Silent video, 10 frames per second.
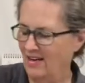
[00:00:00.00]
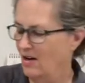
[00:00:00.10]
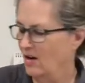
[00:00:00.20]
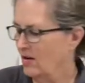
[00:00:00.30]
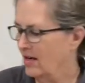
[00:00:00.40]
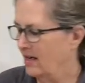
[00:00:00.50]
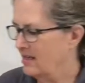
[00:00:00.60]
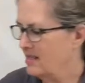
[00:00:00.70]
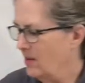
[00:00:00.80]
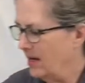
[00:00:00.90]
Okay, I
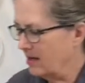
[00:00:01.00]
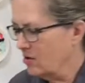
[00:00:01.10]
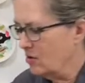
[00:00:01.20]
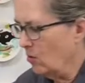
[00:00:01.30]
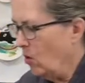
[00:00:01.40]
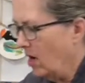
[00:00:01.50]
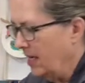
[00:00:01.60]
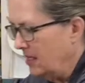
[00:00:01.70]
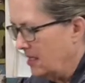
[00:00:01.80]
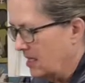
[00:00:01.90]
got some extra
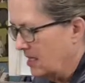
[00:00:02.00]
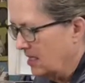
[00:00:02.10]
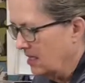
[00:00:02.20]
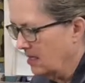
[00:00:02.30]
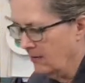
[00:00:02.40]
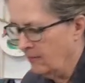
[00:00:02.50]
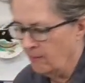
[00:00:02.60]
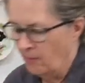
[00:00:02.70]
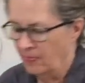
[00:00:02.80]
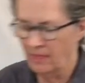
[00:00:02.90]
white.
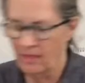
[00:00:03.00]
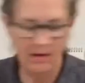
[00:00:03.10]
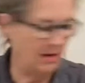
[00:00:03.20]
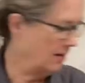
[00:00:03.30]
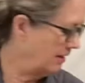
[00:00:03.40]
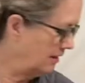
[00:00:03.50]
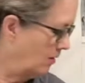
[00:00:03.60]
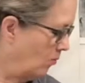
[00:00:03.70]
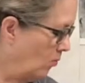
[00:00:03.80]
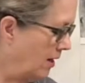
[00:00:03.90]
I got the
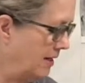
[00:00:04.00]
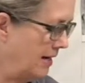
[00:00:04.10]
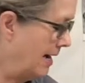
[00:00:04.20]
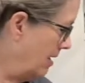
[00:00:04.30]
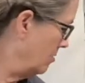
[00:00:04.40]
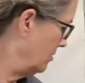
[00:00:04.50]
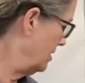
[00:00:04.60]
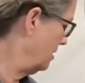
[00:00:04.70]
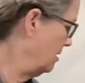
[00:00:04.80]
white out.